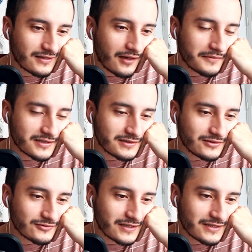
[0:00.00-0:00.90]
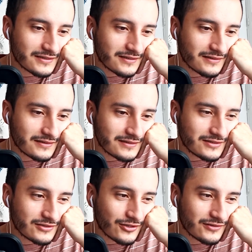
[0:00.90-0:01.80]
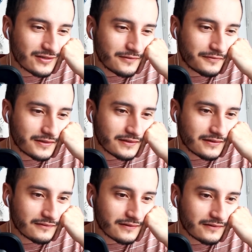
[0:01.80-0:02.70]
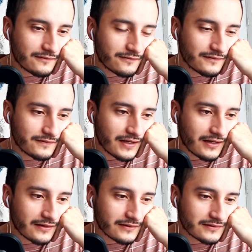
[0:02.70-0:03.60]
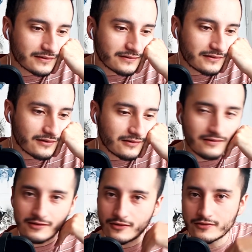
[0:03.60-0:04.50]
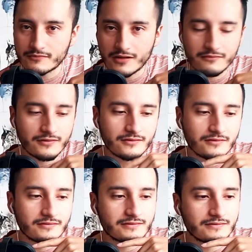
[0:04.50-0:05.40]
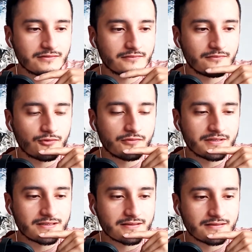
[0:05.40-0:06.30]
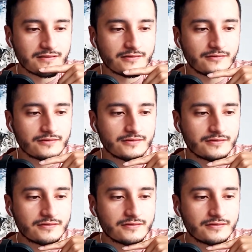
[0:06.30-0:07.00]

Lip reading: I mean, it looks like it's shot different than the other Marvel movies and series.